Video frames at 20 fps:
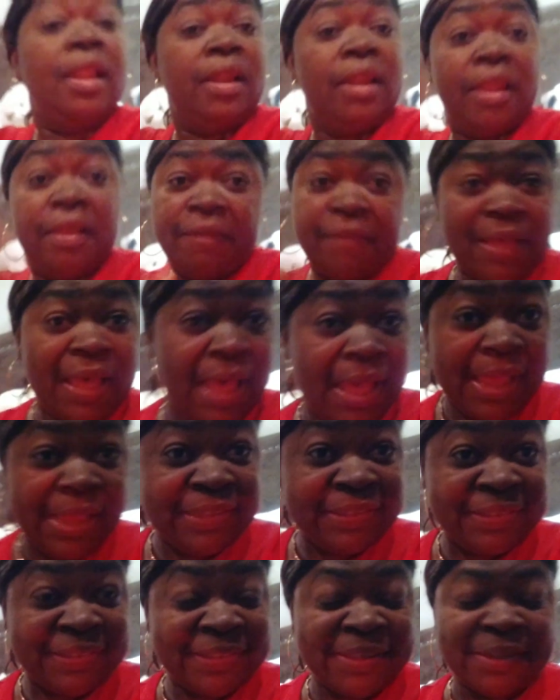Love
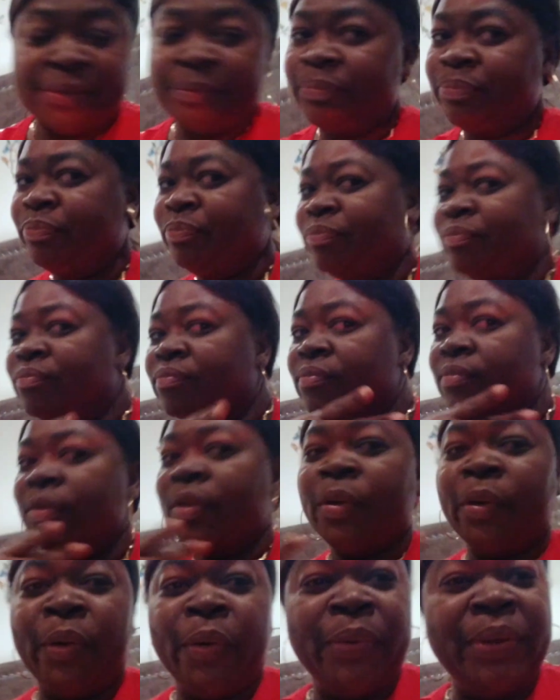Ice,
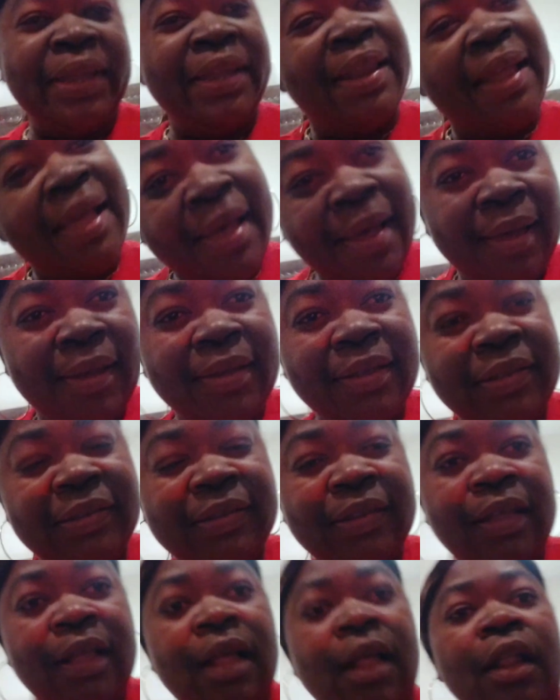Queen Ice,